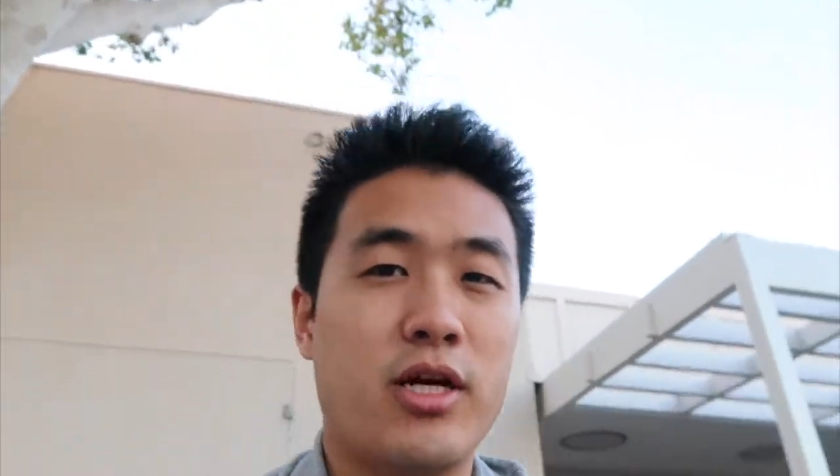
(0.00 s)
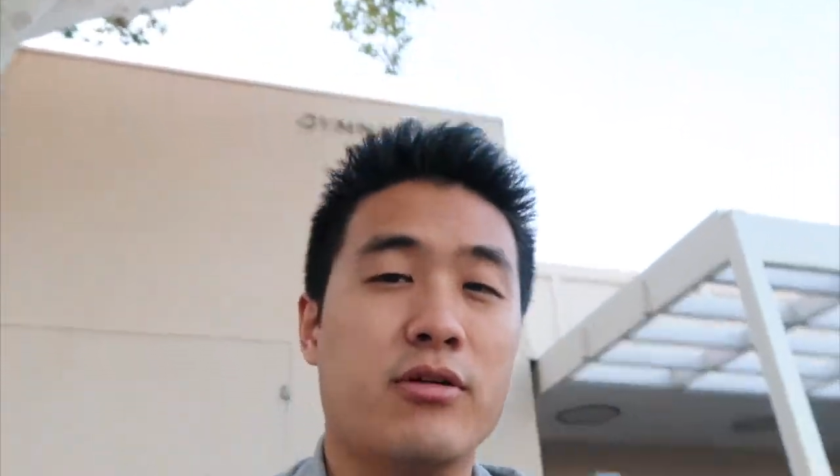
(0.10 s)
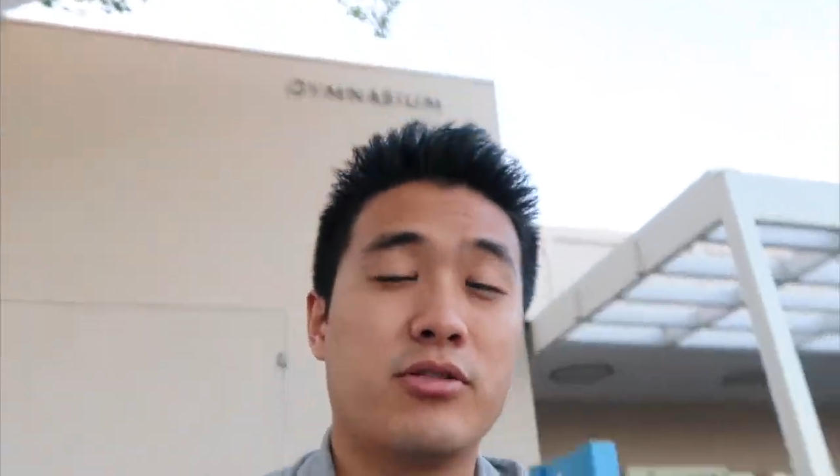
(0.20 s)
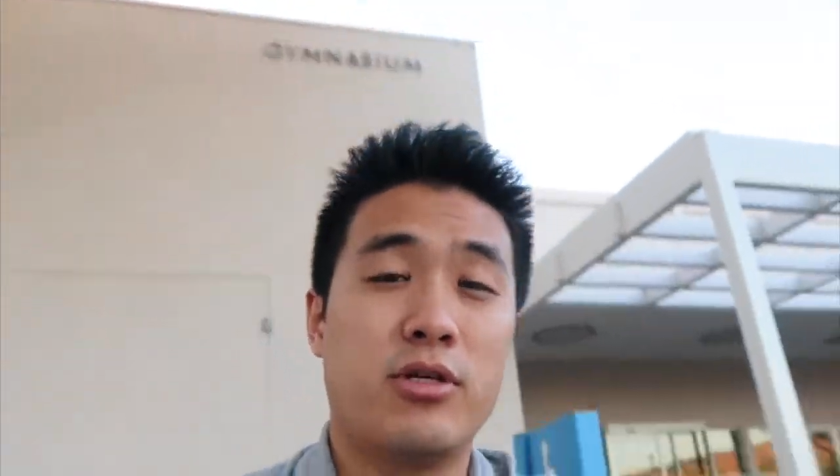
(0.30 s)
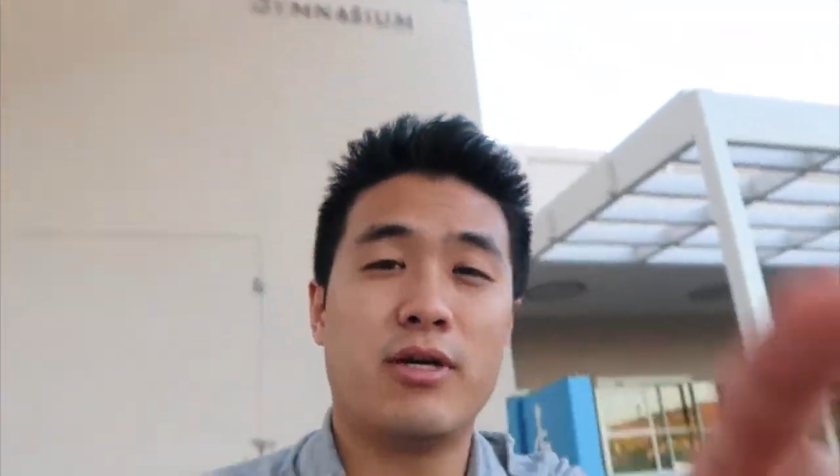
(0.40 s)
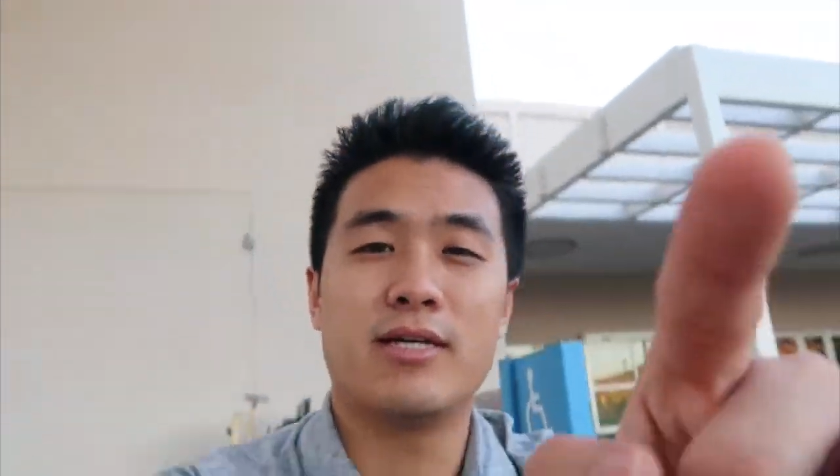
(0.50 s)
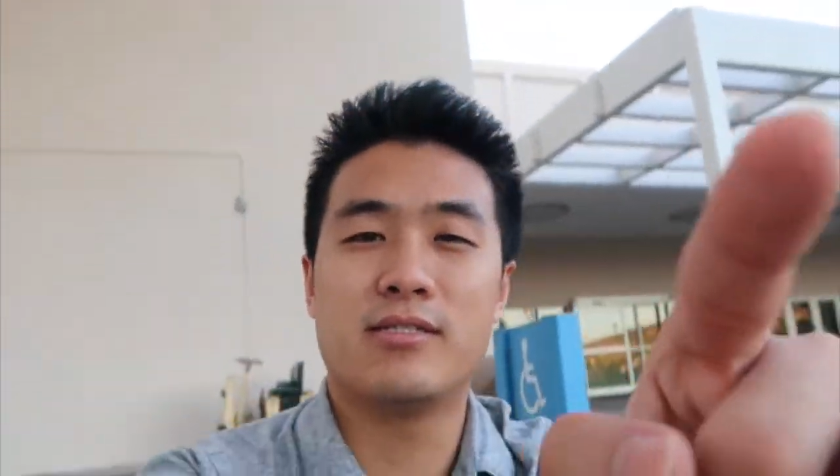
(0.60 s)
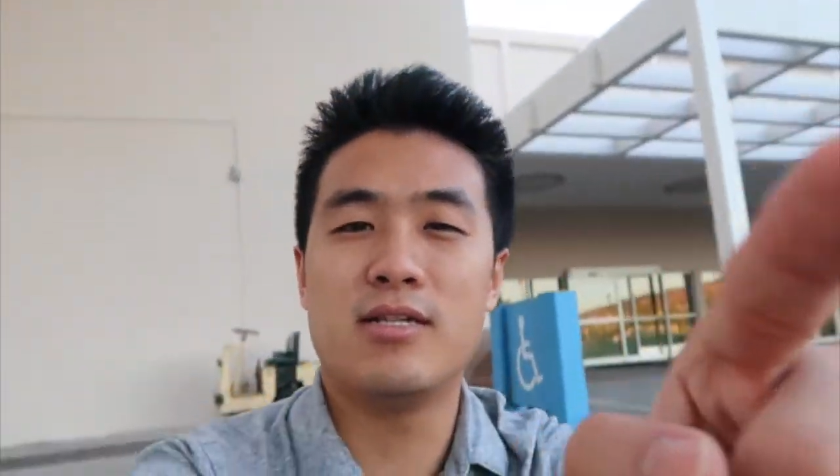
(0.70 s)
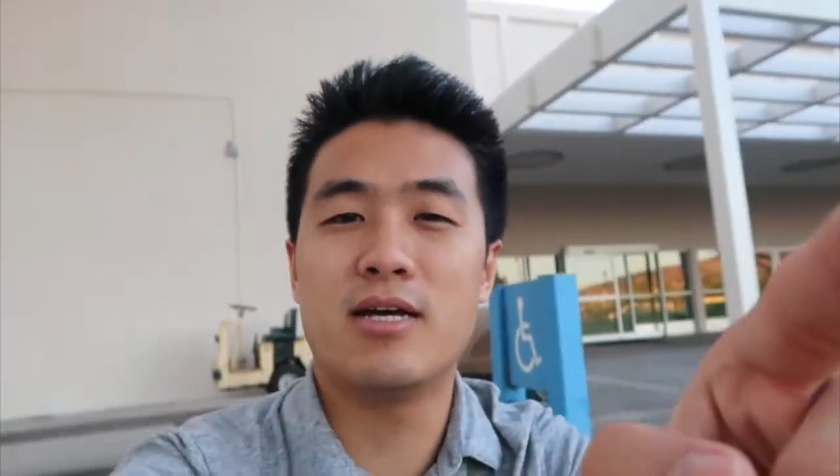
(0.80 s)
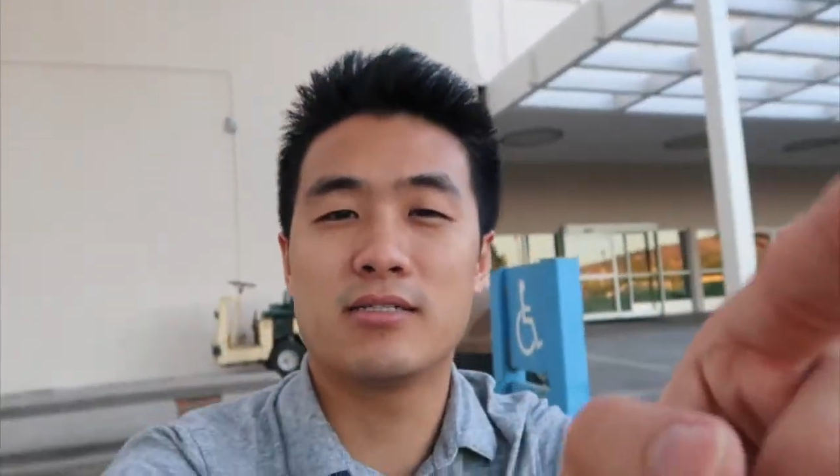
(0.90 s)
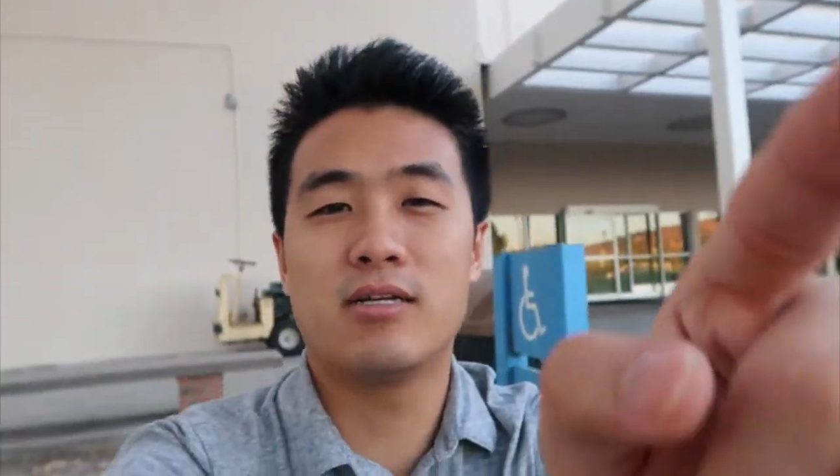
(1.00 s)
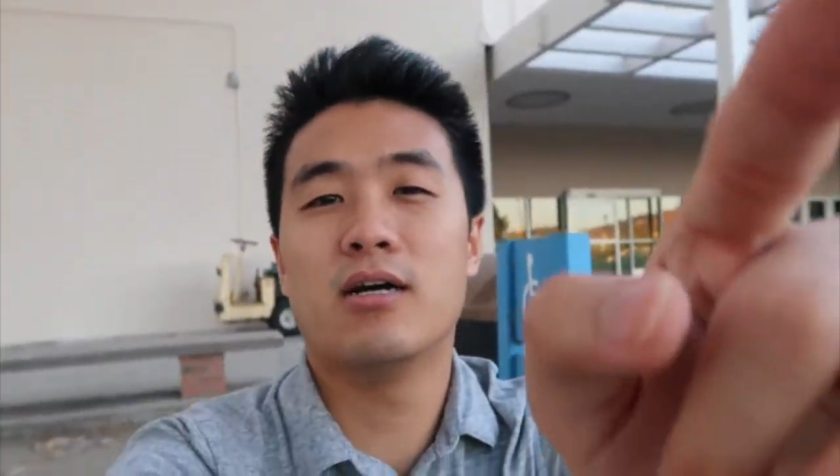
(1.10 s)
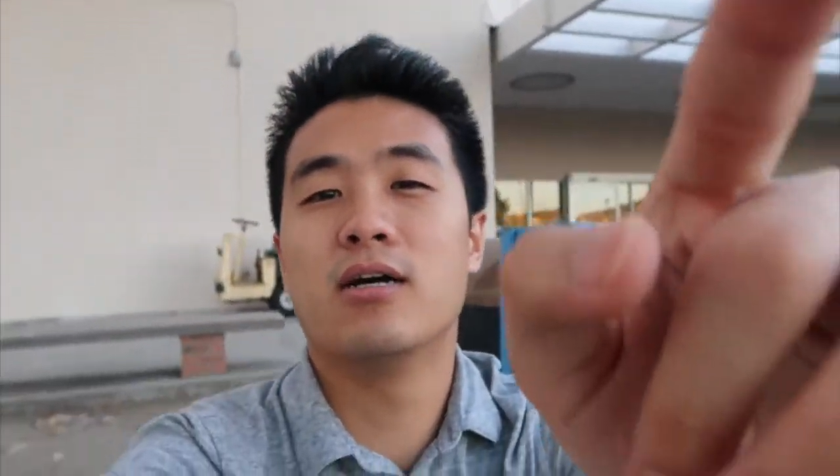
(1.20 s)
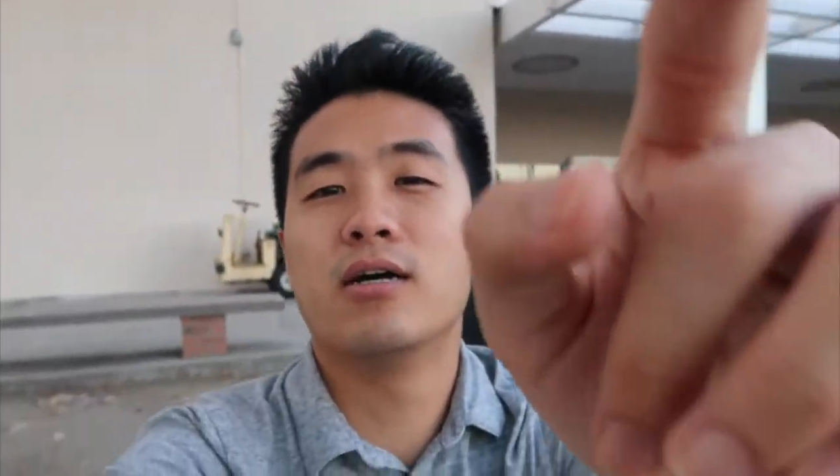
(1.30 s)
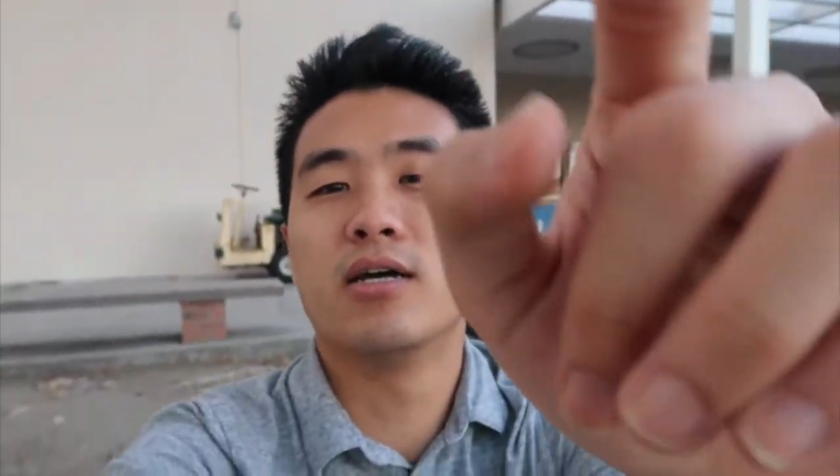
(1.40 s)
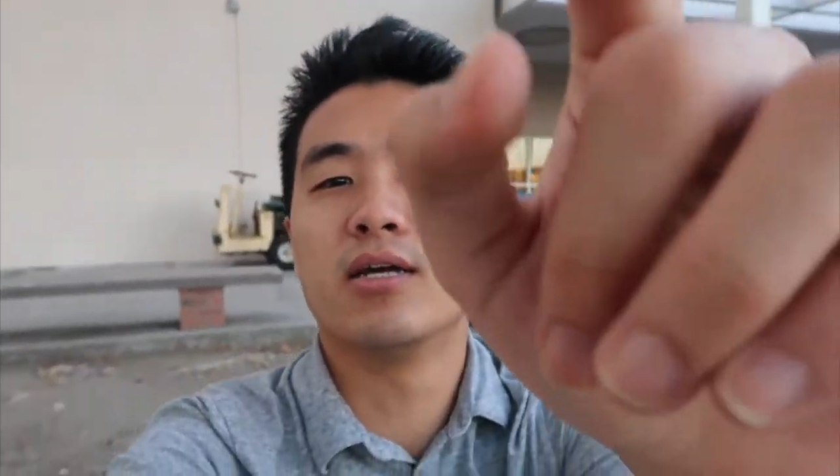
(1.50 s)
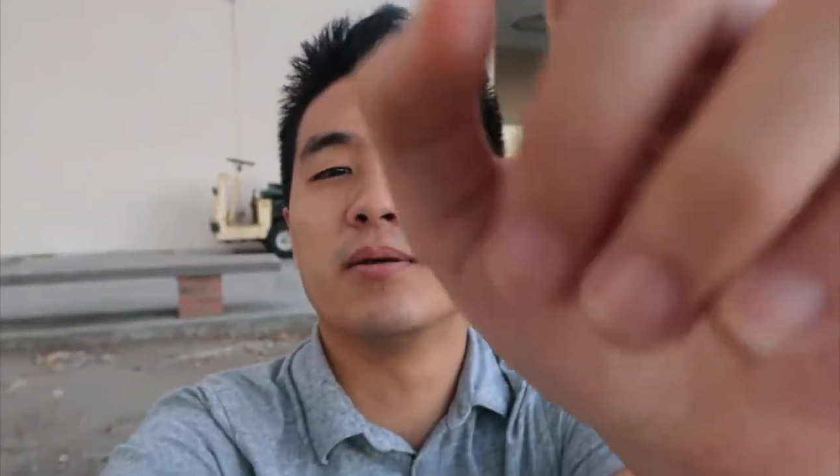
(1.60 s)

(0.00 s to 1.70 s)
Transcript: I'll see you guys next time.